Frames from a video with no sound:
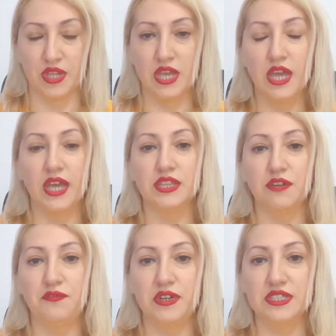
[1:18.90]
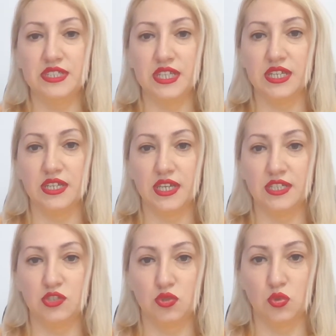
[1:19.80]
And the first thing
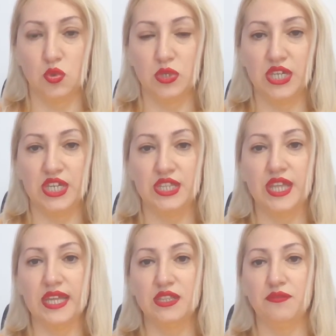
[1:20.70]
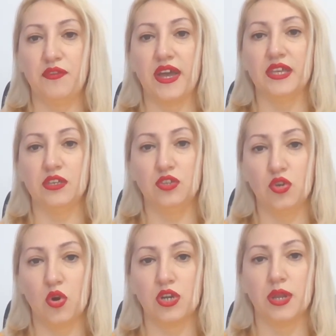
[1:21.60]
is to identify
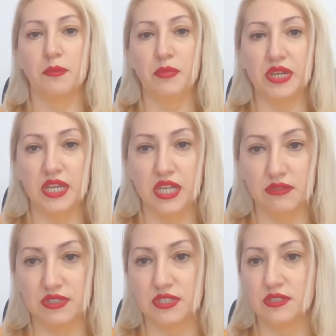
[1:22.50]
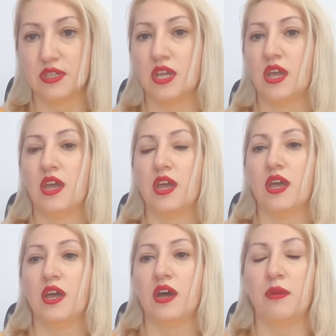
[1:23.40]
your beliefs
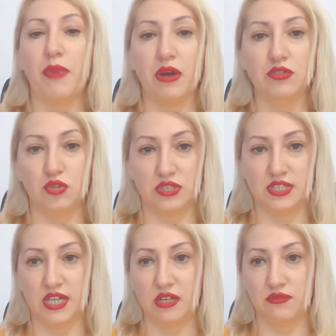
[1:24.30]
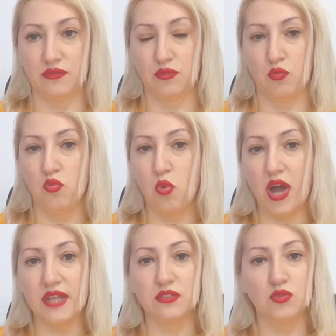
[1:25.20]
about yourself.
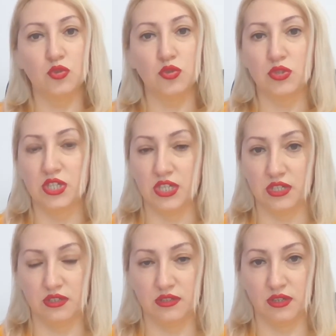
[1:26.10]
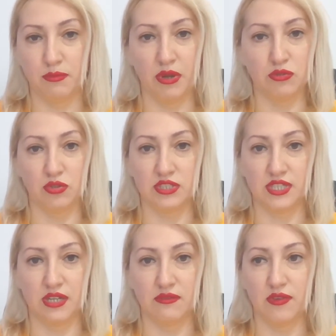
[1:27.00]
What do you think about
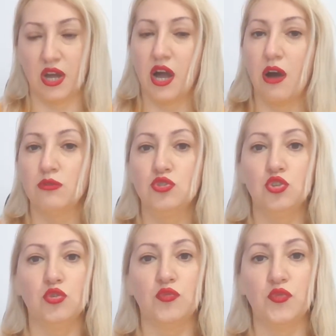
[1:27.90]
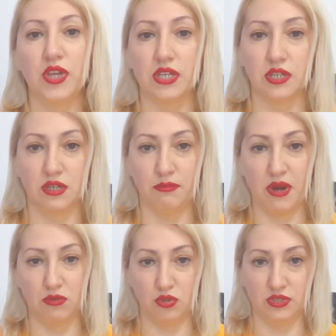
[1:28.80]
yourself? How do you feel
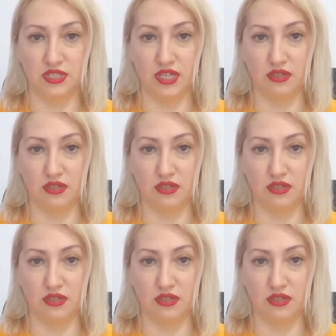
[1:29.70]
about yourself?